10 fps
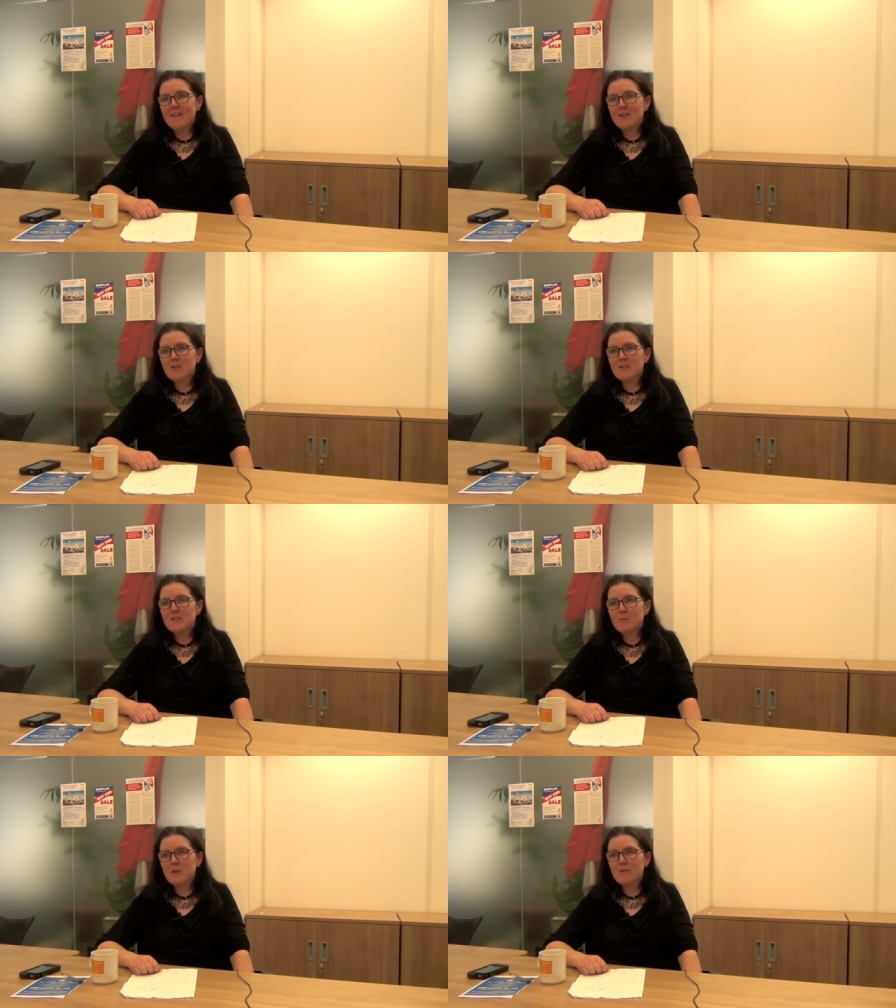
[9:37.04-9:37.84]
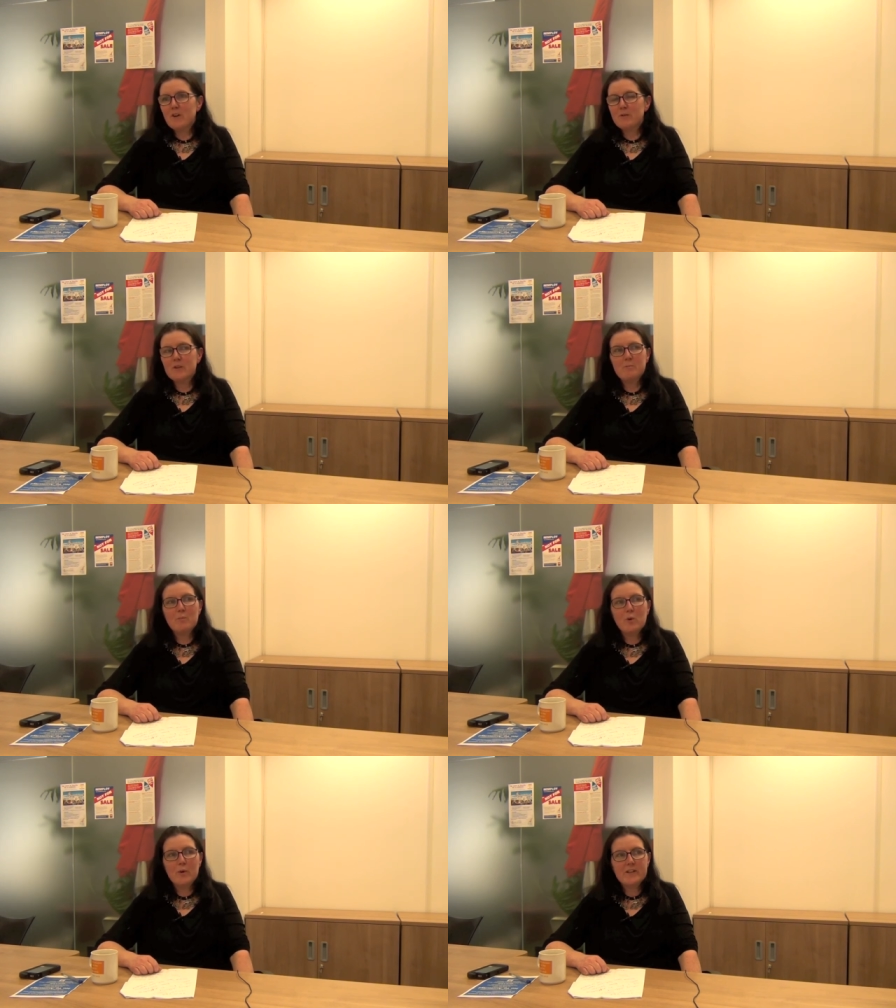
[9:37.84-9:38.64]
You know, there's something very
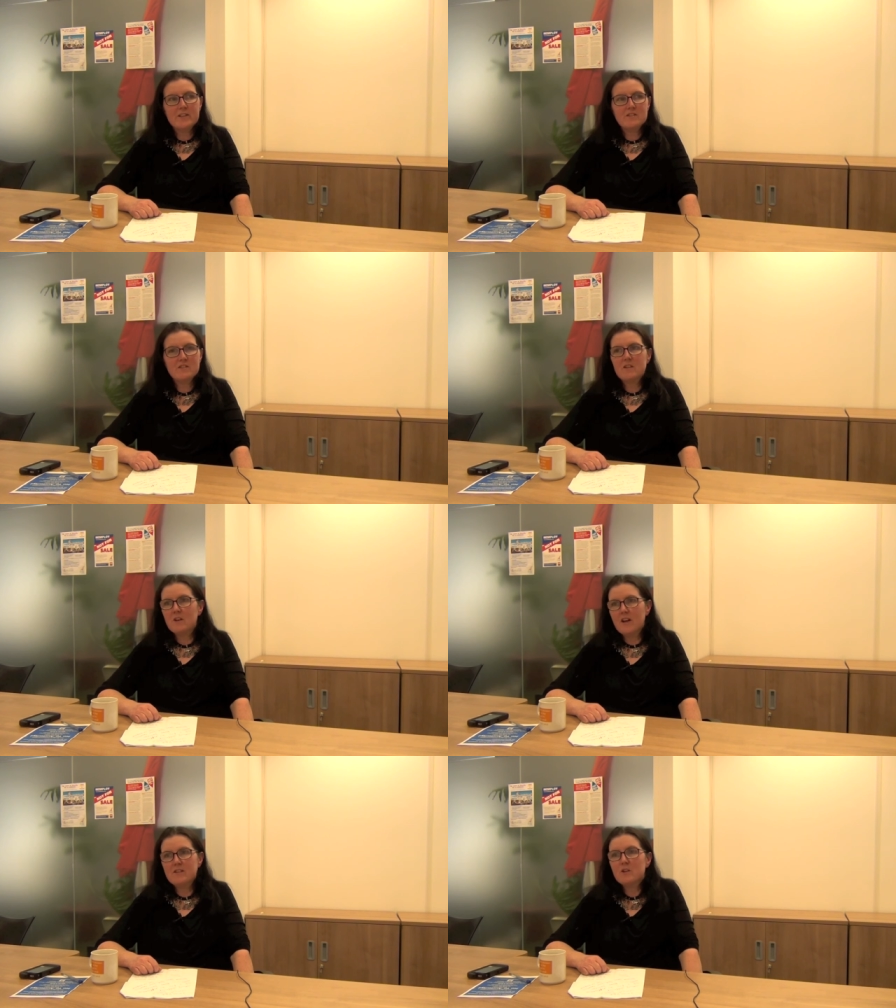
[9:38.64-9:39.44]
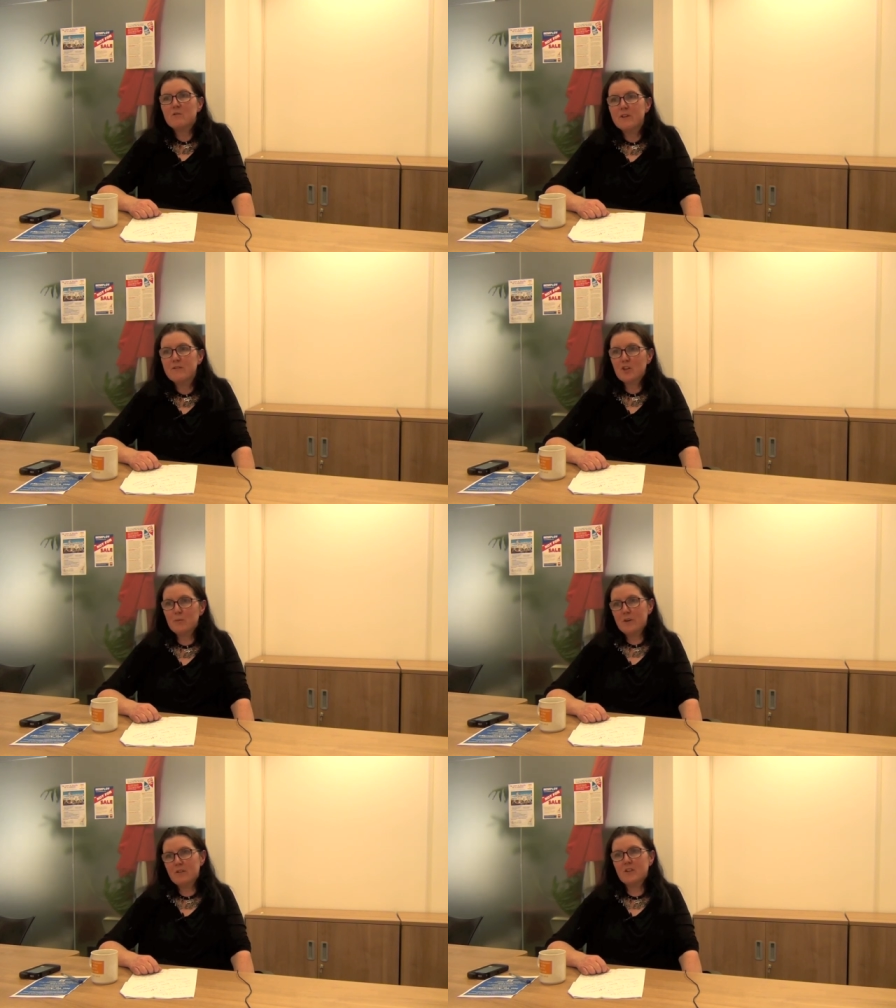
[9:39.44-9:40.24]
poignant and horrific
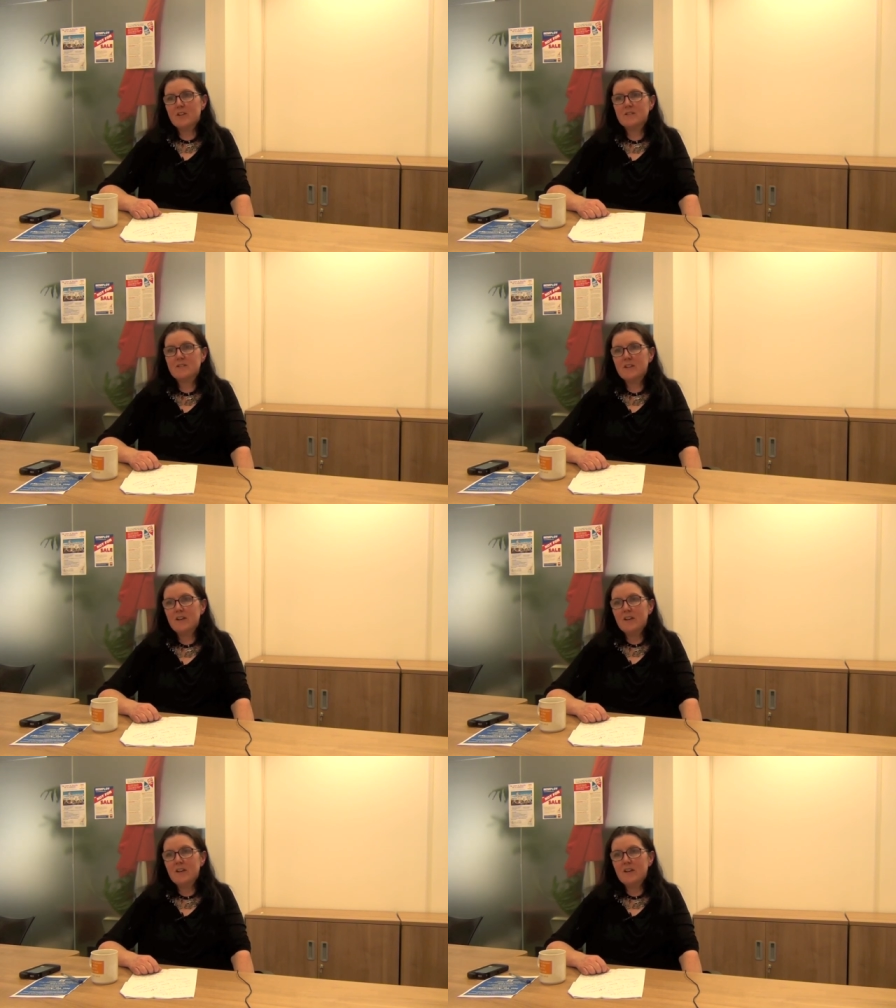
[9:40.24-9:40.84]
about this